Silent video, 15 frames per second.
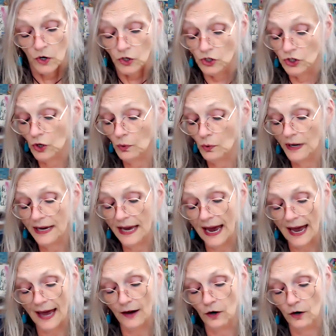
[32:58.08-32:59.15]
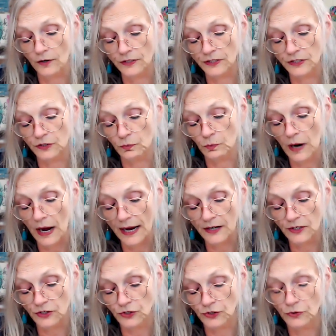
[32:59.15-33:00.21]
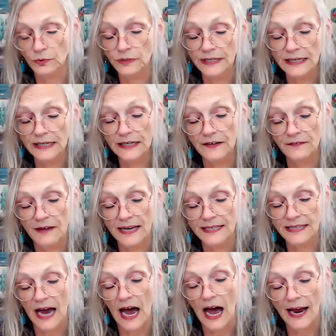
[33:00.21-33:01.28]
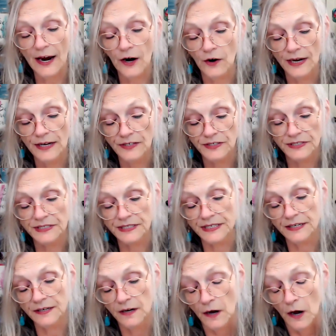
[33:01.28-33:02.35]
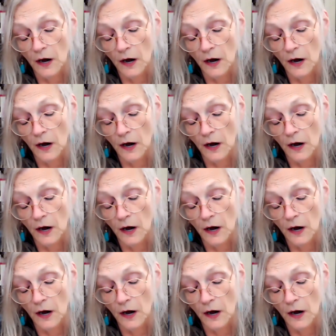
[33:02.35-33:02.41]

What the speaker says: so a cat earns the right to live as a higher entity